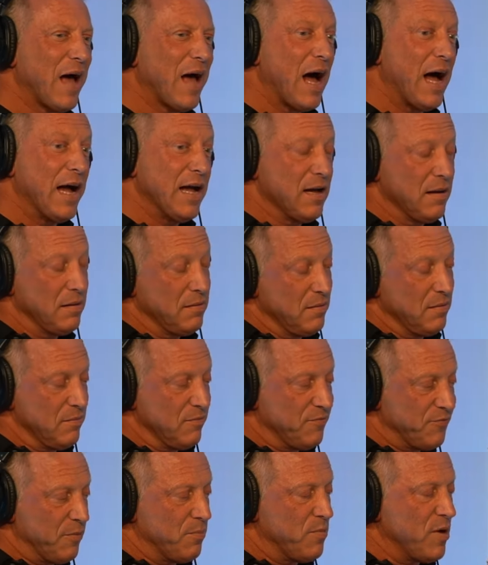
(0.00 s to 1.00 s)
I
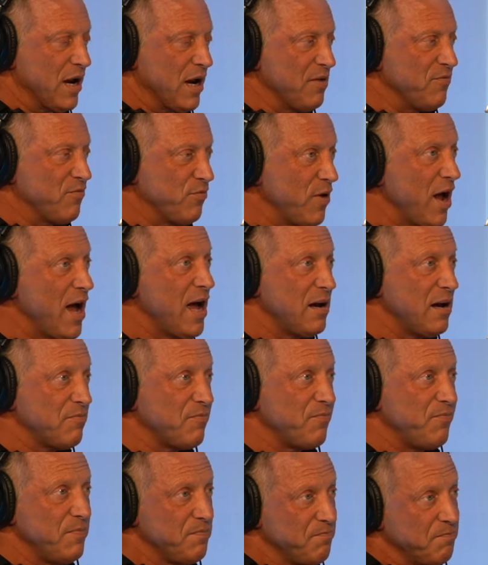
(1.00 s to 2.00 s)
from what I've read,
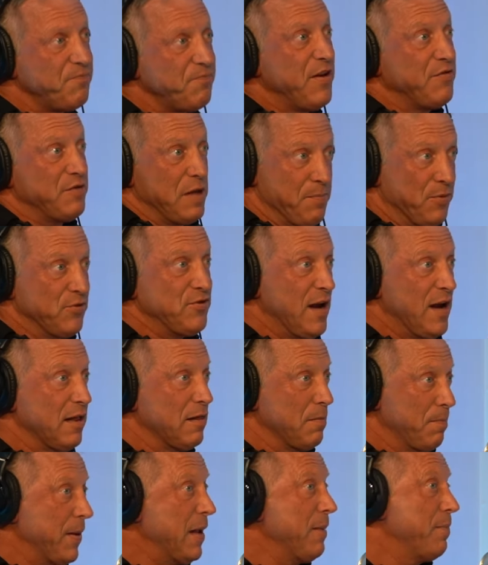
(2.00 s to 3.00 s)
fifty percent of
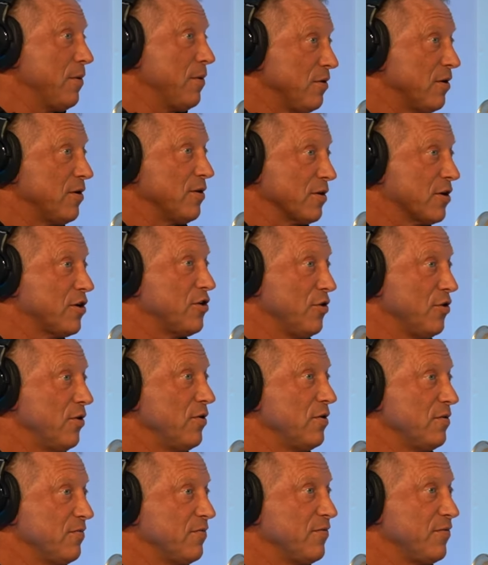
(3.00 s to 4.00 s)
the people are
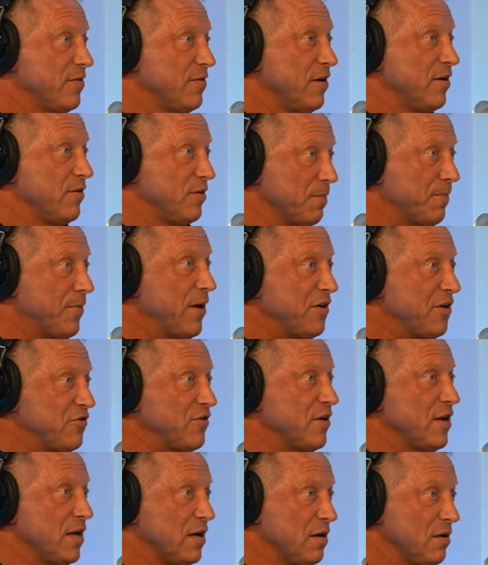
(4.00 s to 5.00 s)
cured of their
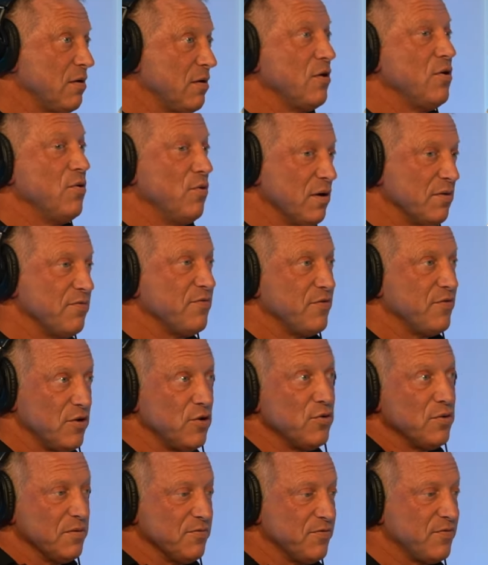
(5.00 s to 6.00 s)
depression who have
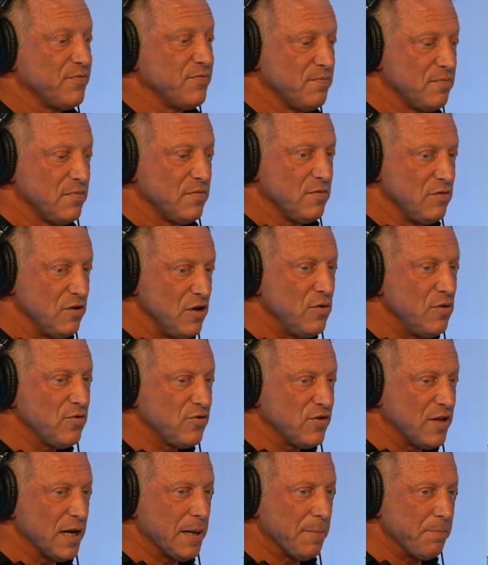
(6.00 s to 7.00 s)
who have
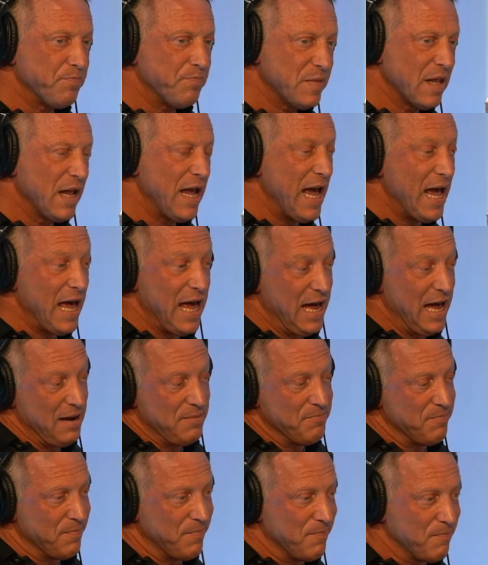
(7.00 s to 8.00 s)
used it.
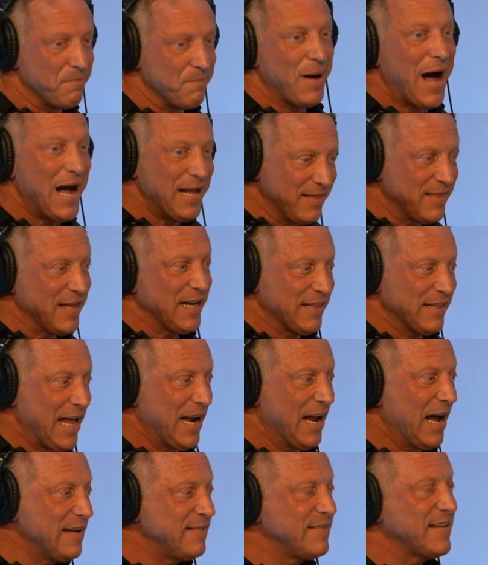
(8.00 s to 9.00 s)
And my thing
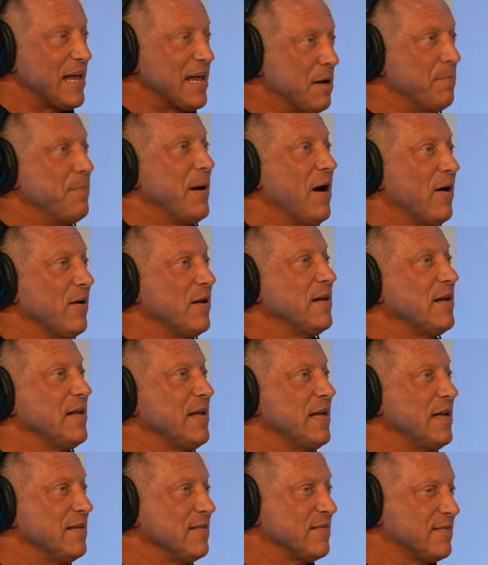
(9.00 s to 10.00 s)
that I say about it
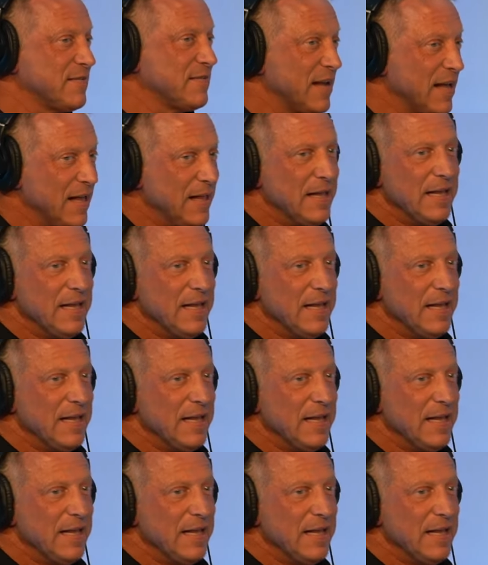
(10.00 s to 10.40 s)
is